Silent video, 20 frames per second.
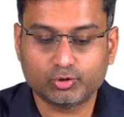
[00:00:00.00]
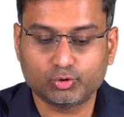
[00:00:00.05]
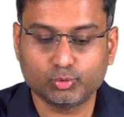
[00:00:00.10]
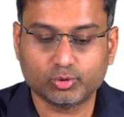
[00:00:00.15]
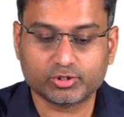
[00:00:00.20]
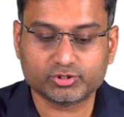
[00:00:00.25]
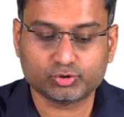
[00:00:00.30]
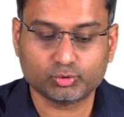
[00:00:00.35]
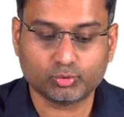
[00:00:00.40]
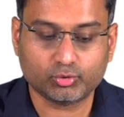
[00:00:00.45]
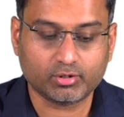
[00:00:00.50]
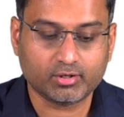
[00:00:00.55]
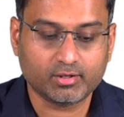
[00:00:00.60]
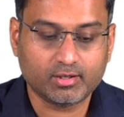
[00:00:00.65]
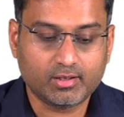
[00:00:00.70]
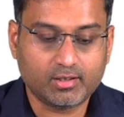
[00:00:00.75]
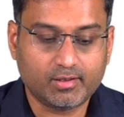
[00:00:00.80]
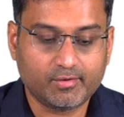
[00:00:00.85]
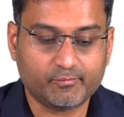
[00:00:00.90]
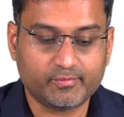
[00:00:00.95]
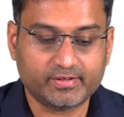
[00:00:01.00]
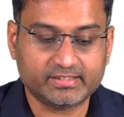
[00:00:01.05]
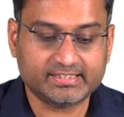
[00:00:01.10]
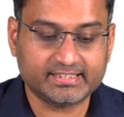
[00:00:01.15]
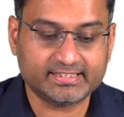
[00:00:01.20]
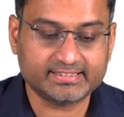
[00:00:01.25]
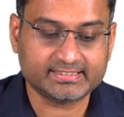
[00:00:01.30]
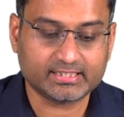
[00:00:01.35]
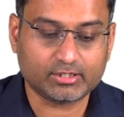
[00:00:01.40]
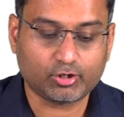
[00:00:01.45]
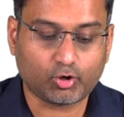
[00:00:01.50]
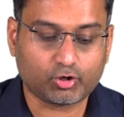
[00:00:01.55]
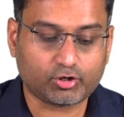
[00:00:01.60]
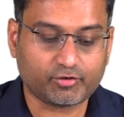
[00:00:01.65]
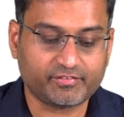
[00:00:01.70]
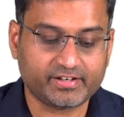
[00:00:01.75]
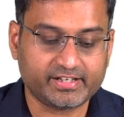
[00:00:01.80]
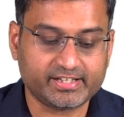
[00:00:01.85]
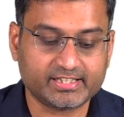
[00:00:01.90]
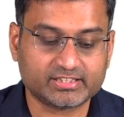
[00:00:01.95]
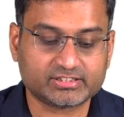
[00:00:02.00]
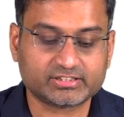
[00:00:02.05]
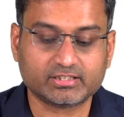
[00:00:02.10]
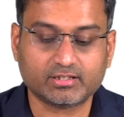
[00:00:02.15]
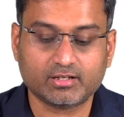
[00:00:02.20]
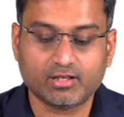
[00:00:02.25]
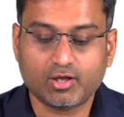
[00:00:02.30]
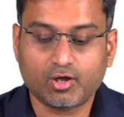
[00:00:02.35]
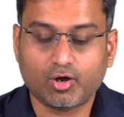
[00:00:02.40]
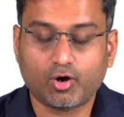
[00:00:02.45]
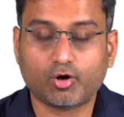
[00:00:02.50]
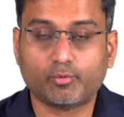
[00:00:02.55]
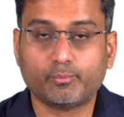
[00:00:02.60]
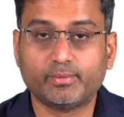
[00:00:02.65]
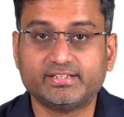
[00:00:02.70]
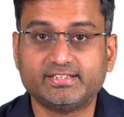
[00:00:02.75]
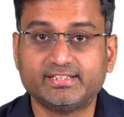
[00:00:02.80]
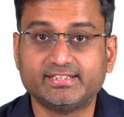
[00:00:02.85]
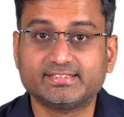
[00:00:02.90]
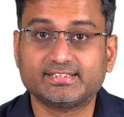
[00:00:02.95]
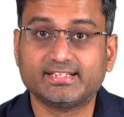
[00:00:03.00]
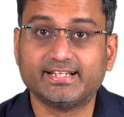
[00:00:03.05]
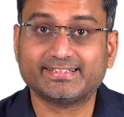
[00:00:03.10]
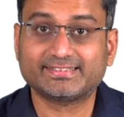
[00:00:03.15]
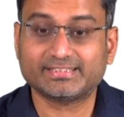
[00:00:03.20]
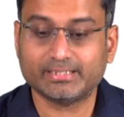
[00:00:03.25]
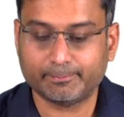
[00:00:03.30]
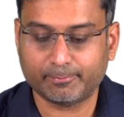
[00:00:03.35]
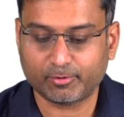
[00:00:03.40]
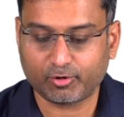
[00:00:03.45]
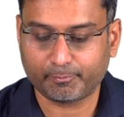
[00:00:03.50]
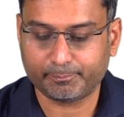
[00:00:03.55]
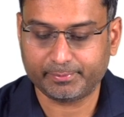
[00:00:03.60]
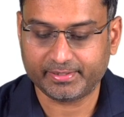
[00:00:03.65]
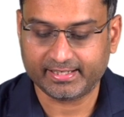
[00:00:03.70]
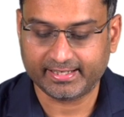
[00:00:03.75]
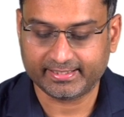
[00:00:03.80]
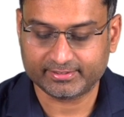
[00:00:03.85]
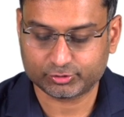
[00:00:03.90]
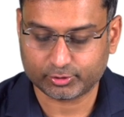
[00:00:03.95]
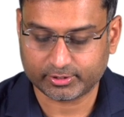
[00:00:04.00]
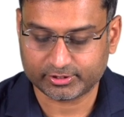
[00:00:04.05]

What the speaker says: to a zone where there is a lot of aeration, or where there is less number of B lines.